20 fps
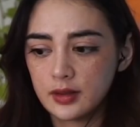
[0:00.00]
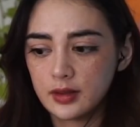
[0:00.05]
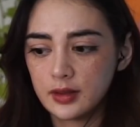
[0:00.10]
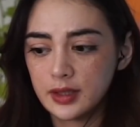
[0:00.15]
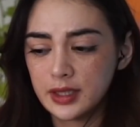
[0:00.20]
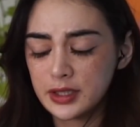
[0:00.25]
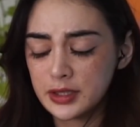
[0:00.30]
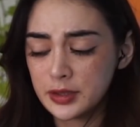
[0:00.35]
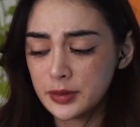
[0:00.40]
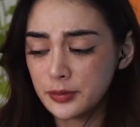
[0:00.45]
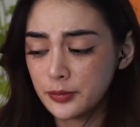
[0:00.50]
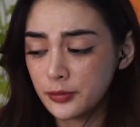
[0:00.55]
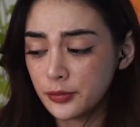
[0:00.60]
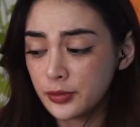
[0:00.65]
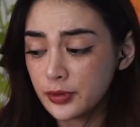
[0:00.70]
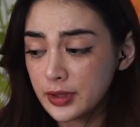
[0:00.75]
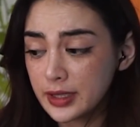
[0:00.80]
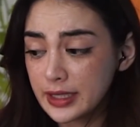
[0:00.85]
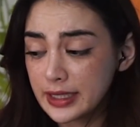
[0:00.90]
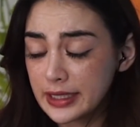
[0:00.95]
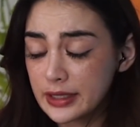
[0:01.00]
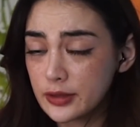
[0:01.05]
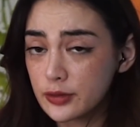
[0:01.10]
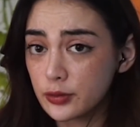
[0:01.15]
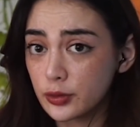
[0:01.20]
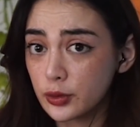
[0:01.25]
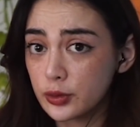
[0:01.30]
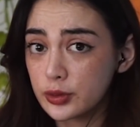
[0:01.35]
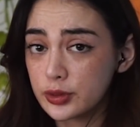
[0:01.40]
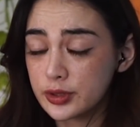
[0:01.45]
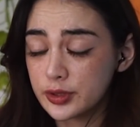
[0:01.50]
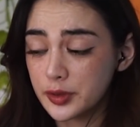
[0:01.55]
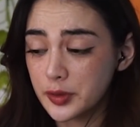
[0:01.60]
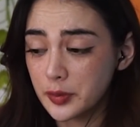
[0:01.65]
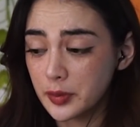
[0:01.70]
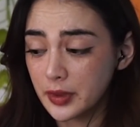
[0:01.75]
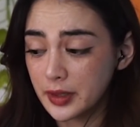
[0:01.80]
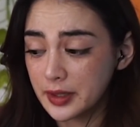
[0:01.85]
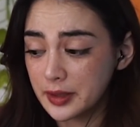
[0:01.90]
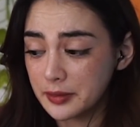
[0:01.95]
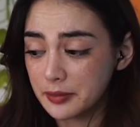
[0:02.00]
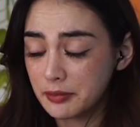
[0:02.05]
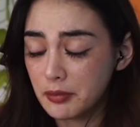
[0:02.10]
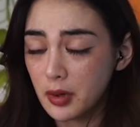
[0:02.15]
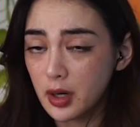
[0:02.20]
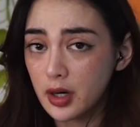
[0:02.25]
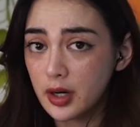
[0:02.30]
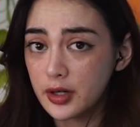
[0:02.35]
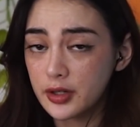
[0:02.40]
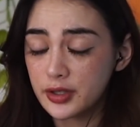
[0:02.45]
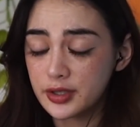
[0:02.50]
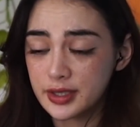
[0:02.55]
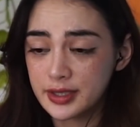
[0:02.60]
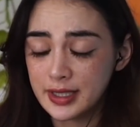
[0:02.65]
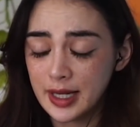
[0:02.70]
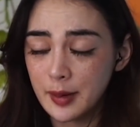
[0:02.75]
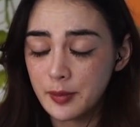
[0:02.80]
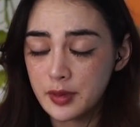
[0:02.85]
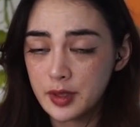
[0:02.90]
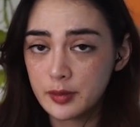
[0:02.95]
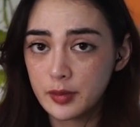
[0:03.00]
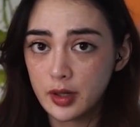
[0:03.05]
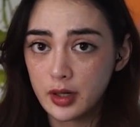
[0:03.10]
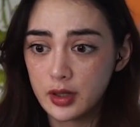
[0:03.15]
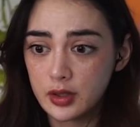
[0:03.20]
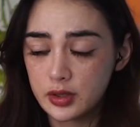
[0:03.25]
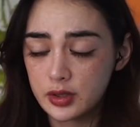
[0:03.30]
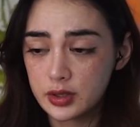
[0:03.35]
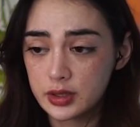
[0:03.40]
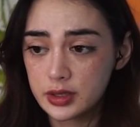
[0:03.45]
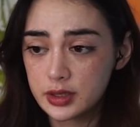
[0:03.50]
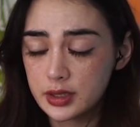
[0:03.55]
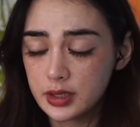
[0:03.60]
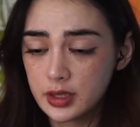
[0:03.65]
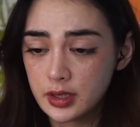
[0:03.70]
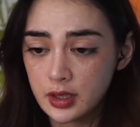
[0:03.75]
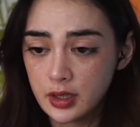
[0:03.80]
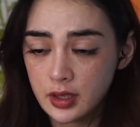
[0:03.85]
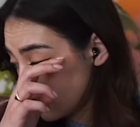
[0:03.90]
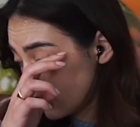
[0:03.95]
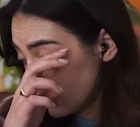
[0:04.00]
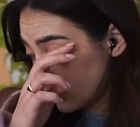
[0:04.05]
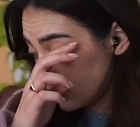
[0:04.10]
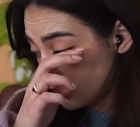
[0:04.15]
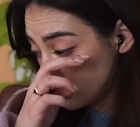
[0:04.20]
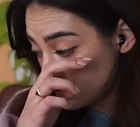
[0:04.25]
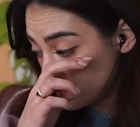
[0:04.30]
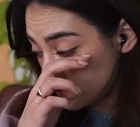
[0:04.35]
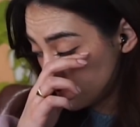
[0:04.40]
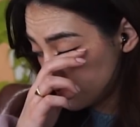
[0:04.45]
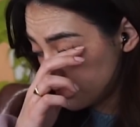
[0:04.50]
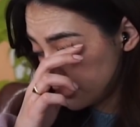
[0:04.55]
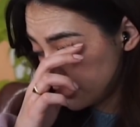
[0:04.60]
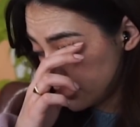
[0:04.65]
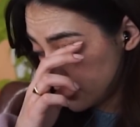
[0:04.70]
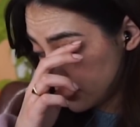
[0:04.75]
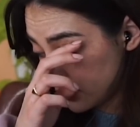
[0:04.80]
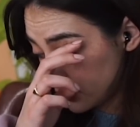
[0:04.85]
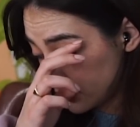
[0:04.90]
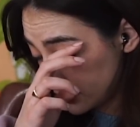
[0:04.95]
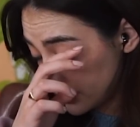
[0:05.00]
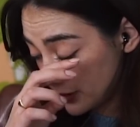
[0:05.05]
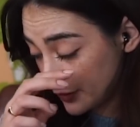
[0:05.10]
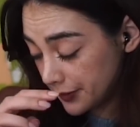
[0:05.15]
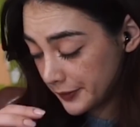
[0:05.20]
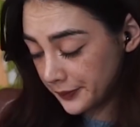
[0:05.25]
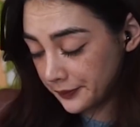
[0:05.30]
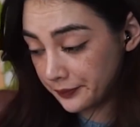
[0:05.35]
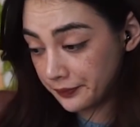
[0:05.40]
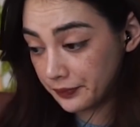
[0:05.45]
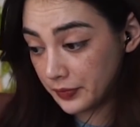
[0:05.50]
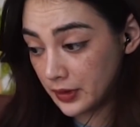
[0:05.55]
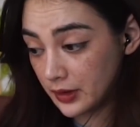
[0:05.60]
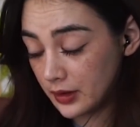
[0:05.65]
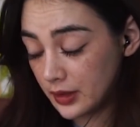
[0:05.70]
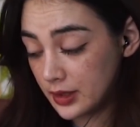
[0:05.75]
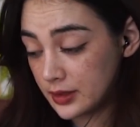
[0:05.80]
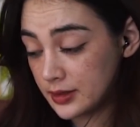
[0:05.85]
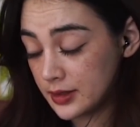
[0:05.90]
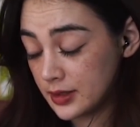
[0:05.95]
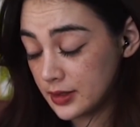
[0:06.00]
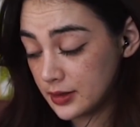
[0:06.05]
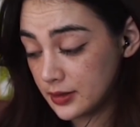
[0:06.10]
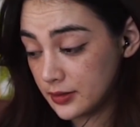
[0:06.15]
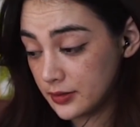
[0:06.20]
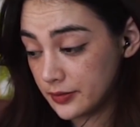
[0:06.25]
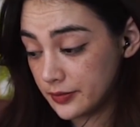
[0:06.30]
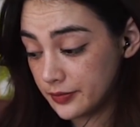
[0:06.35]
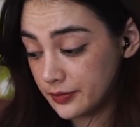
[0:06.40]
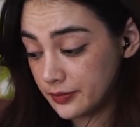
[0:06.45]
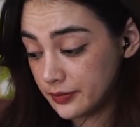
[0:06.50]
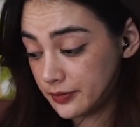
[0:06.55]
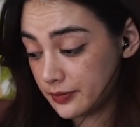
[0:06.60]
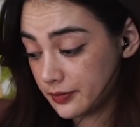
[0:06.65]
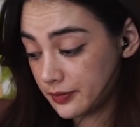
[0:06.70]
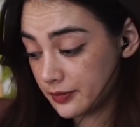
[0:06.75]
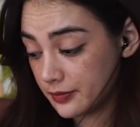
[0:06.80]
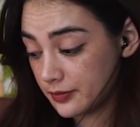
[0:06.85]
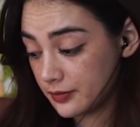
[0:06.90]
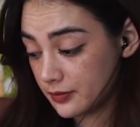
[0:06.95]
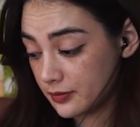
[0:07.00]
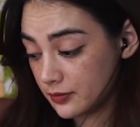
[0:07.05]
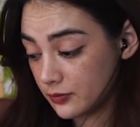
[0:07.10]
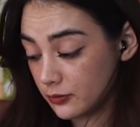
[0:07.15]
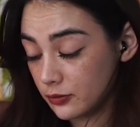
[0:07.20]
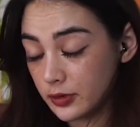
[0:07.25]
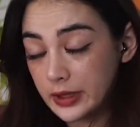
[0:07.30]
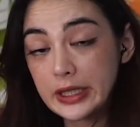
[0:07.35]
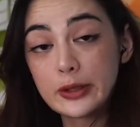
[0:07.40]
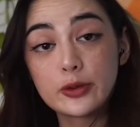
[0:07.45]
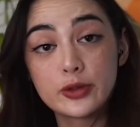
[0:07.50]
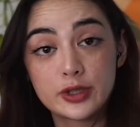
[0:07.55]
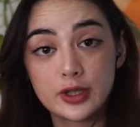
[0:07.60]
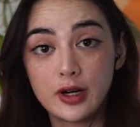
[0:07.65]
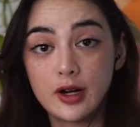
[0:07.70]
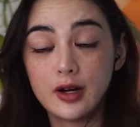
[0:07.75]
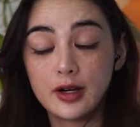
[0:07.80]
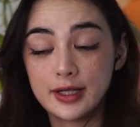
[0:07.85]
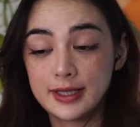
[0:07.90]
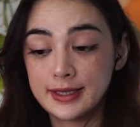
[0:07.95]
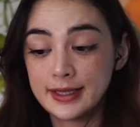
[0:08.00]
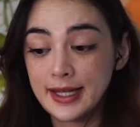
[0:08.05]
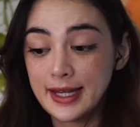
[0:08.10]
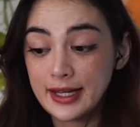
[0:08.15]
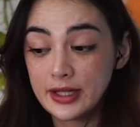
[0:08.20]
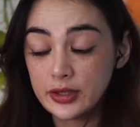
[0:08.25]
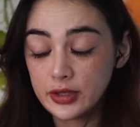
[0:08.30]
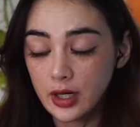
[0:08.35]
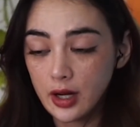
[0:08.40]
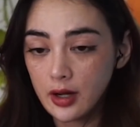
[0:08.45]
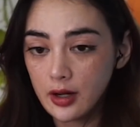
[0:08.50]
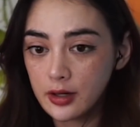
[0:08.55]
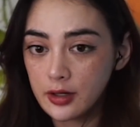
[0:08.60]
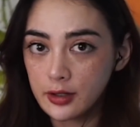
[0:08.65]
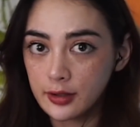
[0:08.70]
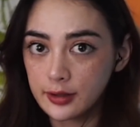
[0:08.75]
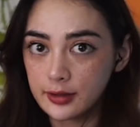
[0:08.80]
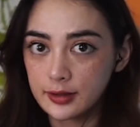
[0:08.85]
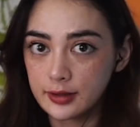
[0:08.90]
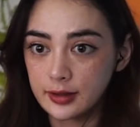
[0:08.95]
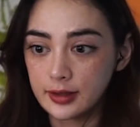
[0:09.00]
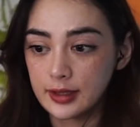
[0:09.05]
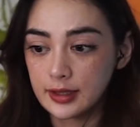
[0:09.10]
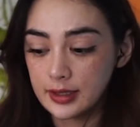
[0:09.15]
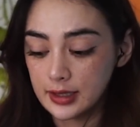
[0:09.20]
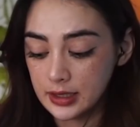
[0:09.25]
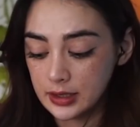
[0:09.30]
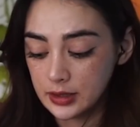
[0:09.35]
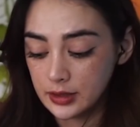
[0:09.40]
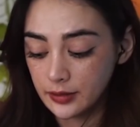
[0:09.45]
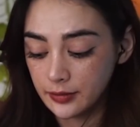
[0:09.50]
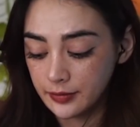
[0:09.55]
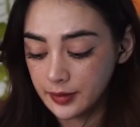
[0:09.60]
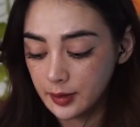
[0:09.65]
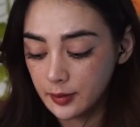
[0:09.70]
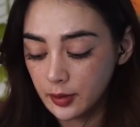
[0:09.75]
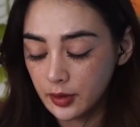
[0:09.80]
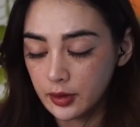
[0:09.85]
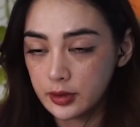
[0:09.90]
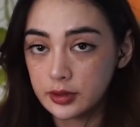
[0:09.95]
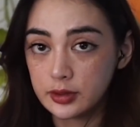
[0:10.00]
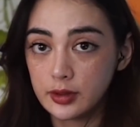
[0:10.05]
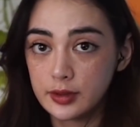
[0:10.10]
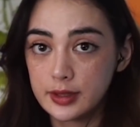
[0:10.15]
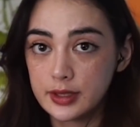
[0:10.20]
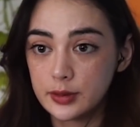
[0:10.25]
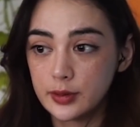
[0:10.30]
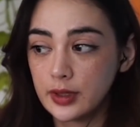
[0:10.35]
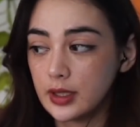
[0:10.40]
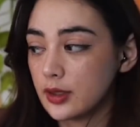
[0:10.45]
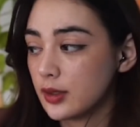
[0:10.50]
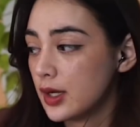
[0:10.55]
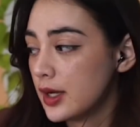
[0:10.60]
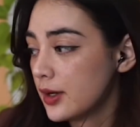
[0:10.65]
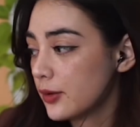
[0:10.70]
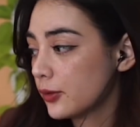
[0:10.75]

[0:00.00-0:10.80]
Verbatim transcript: These are some really gruesome, like, murders, attempted murders. Oof. Well, this is real dark. It's getting darker as the film goes on as well.